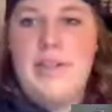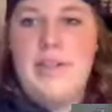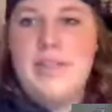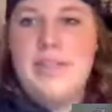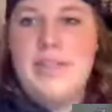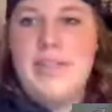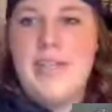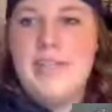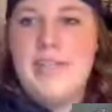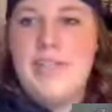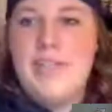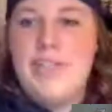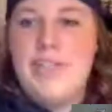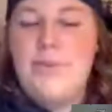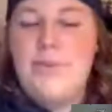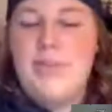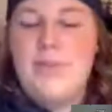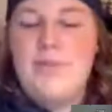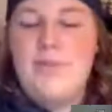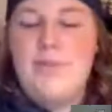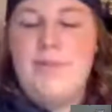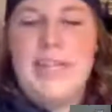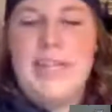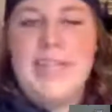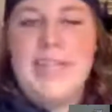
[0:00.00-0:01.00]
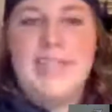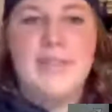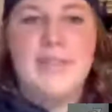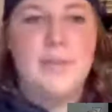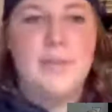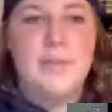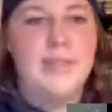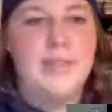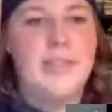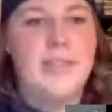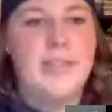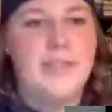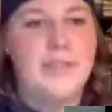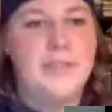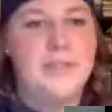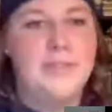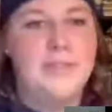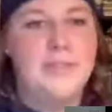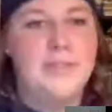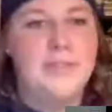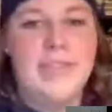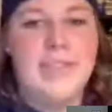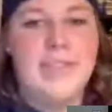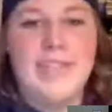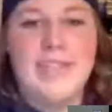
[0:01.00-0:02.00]
it was nice that she was flexible too.
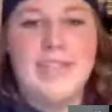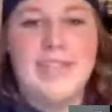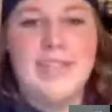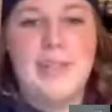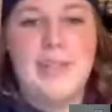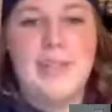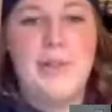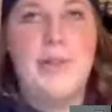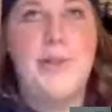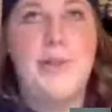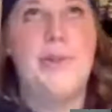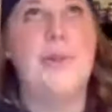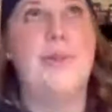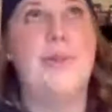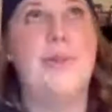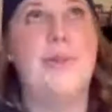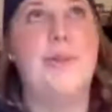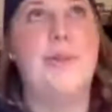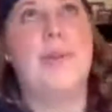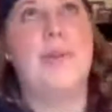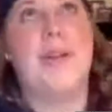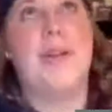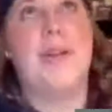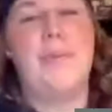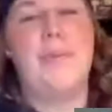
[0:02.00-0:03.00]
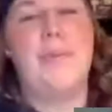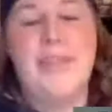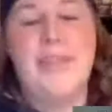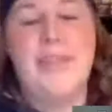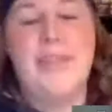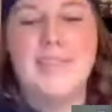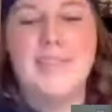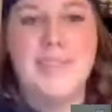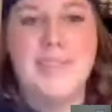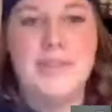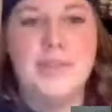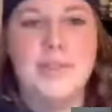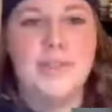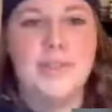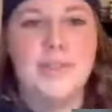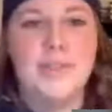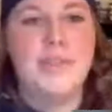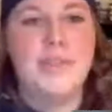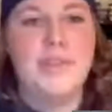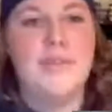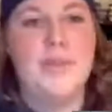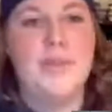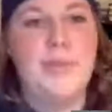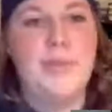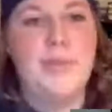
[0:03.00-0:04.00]
I think that's a huge part of being a teacher, is you
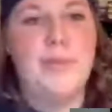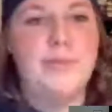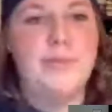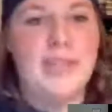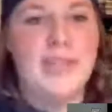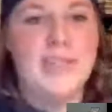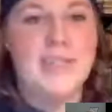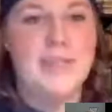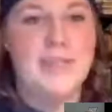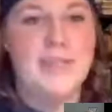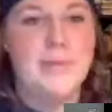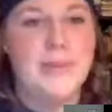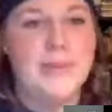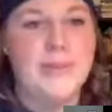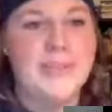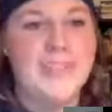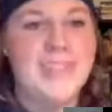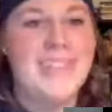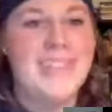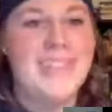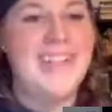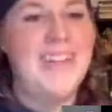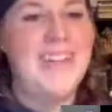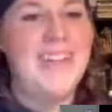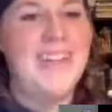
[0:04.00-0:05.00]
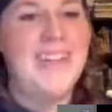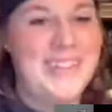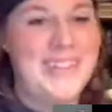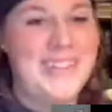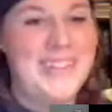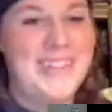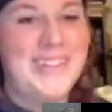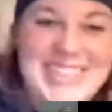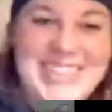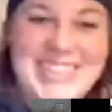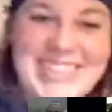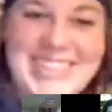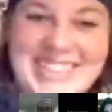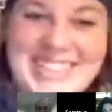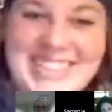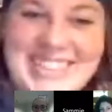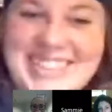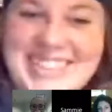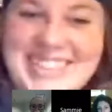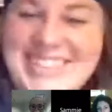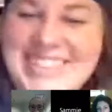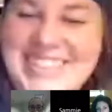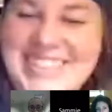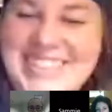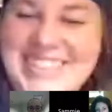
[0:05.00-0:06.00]
have to be flexible, because not all your kids
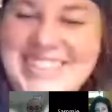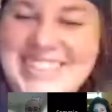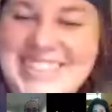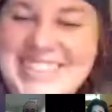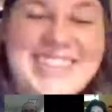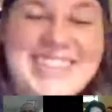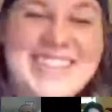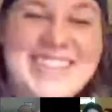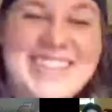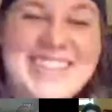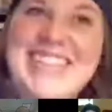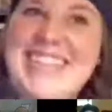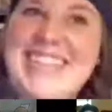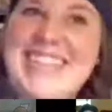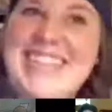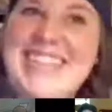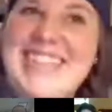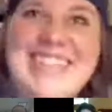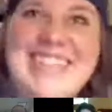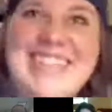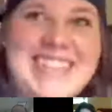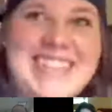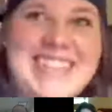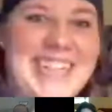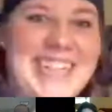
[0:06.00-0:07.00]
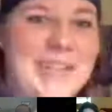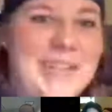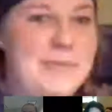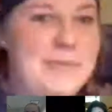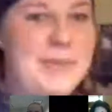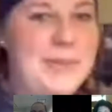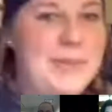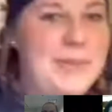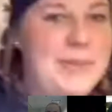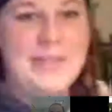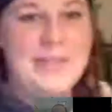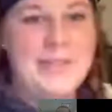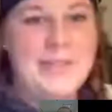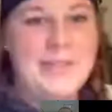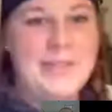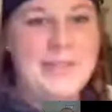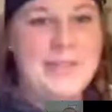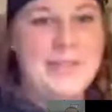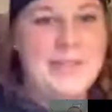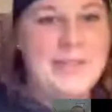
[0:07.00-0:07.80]
are going to understand one way.